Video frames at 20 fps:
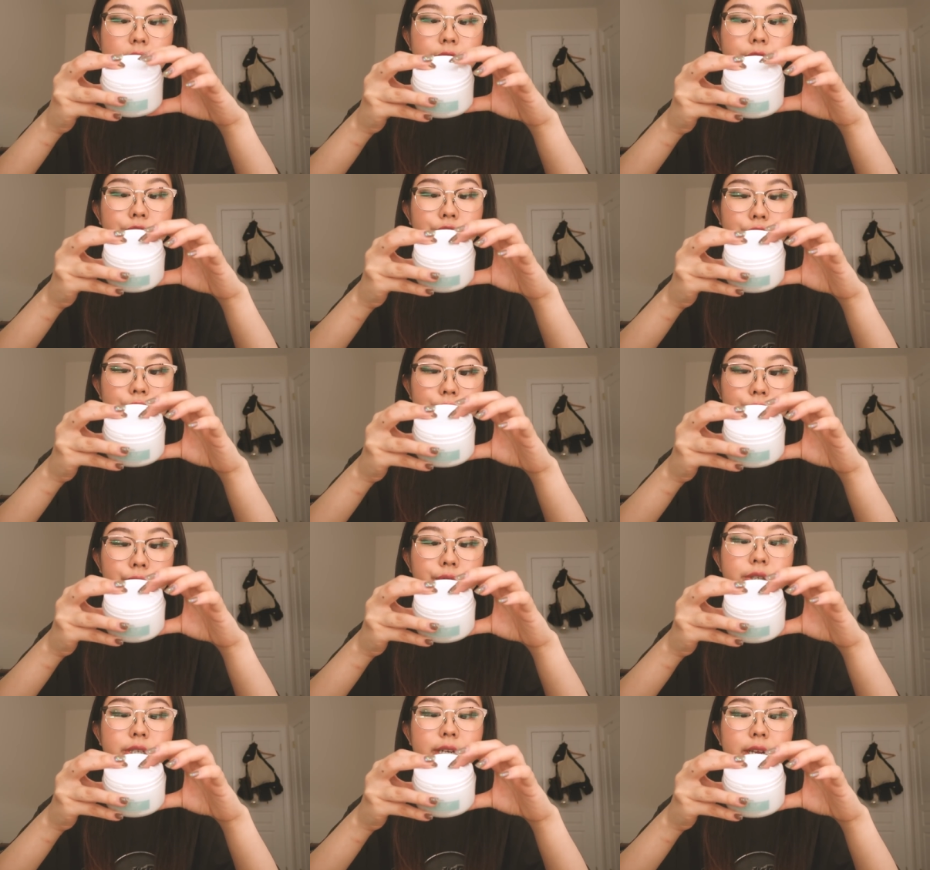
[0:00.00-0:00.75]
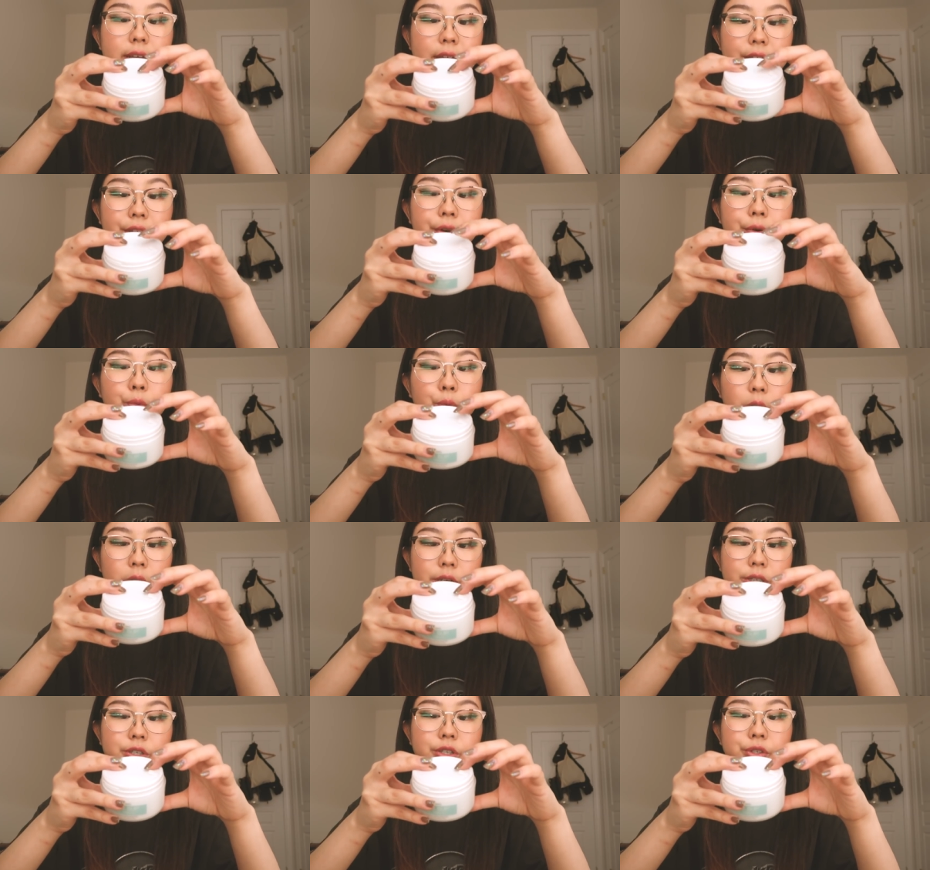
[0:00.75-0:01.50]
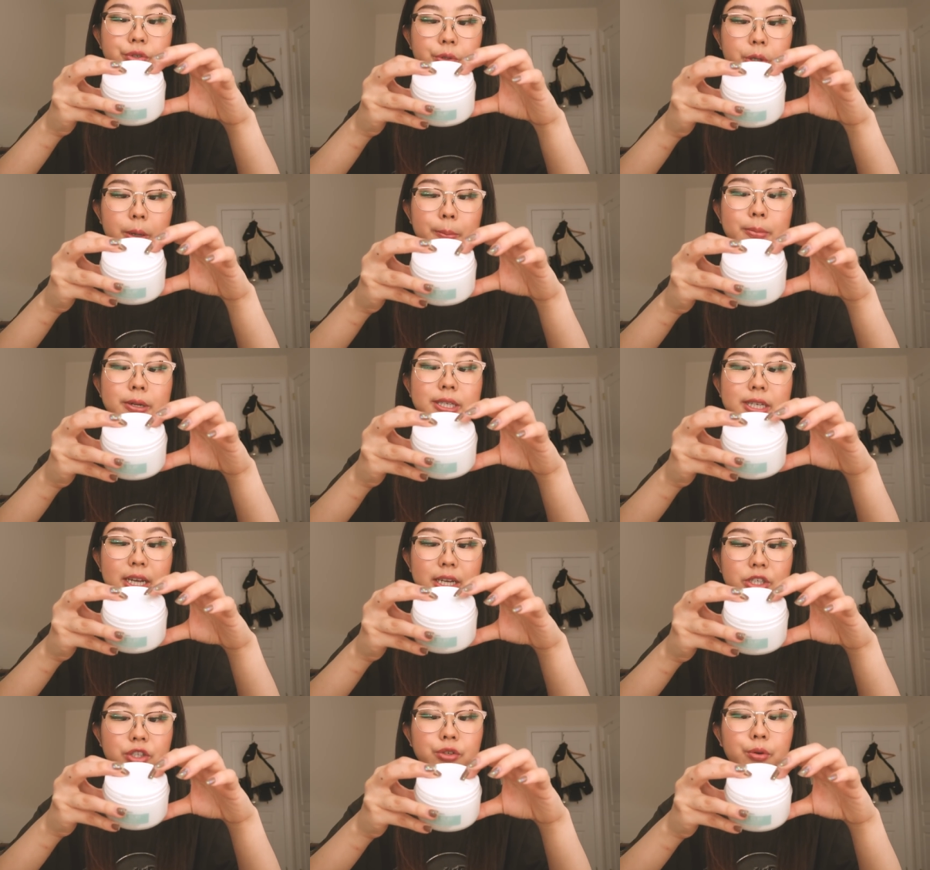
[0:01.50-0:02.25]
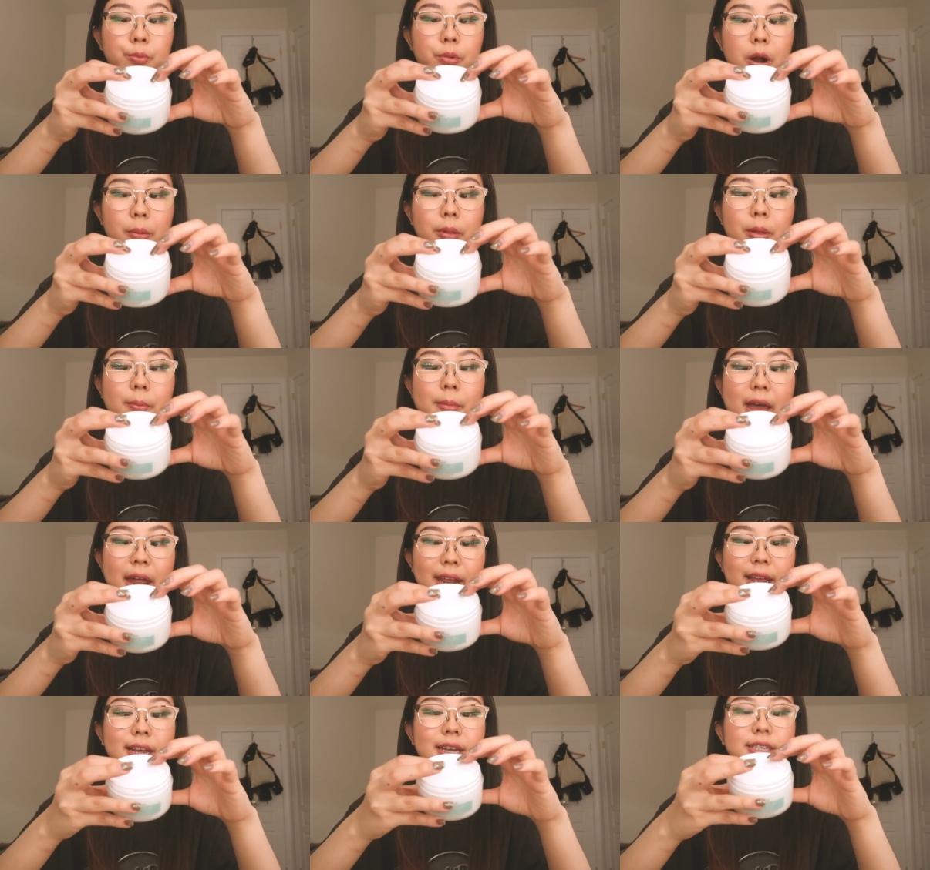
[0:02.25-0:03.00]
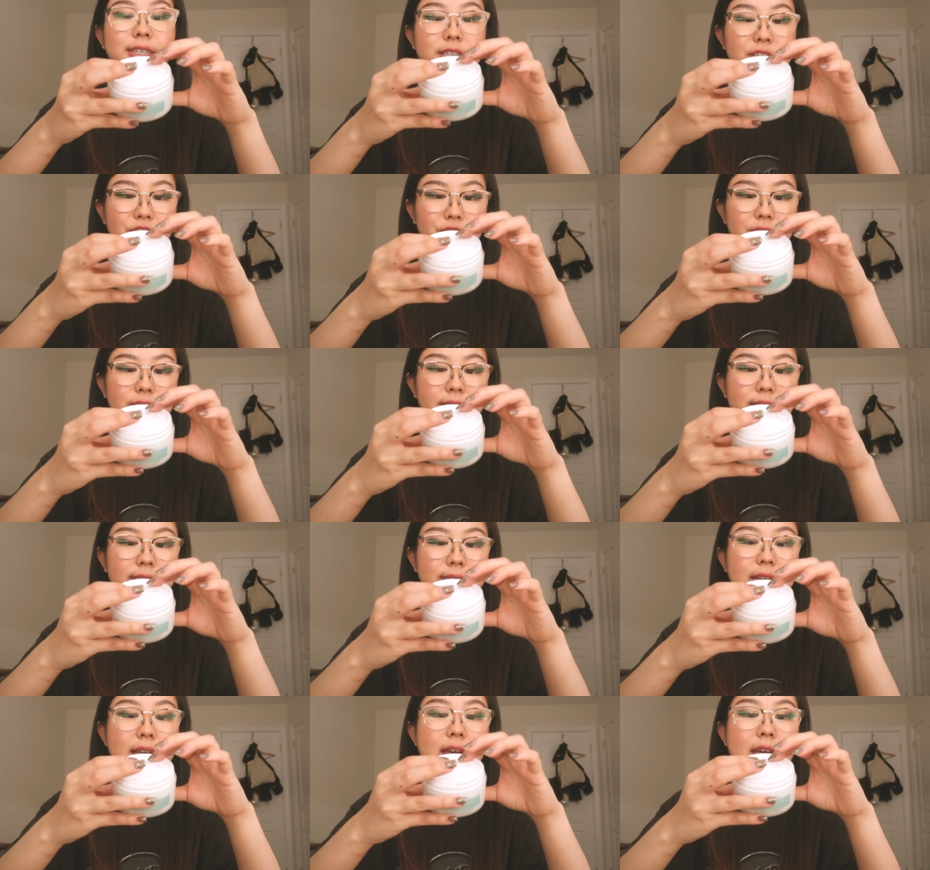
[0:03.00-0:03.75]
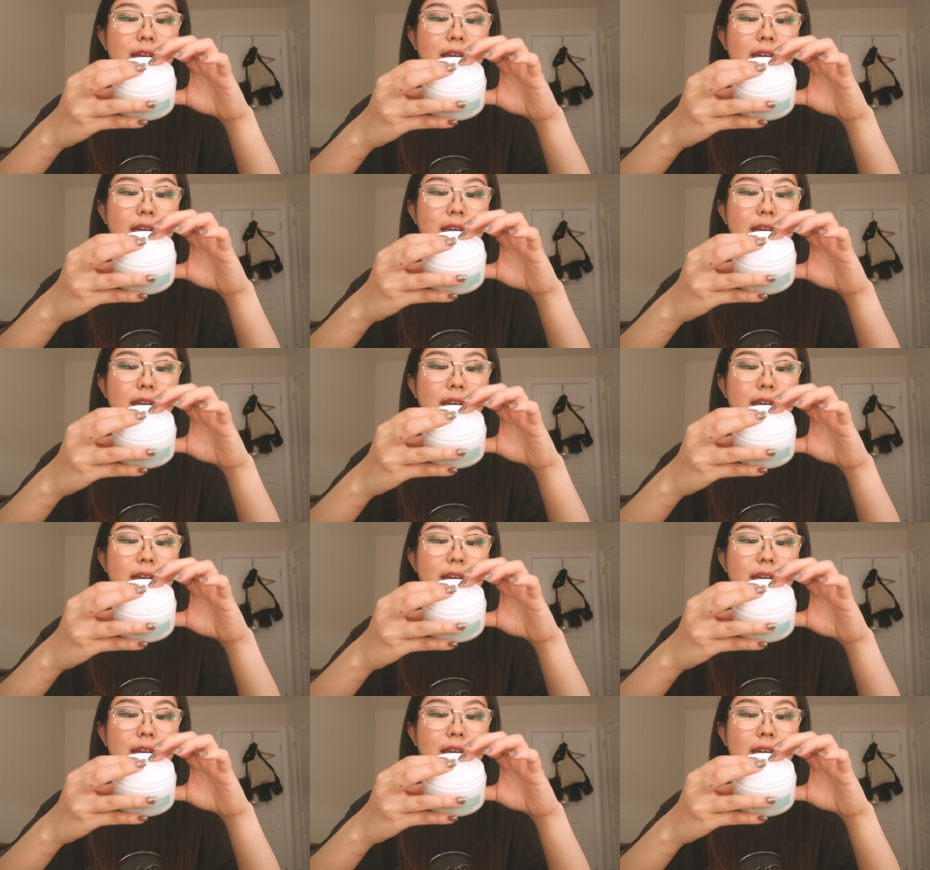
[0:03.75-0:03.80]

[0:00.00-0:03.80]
The two together work to treat potential problematic conditions.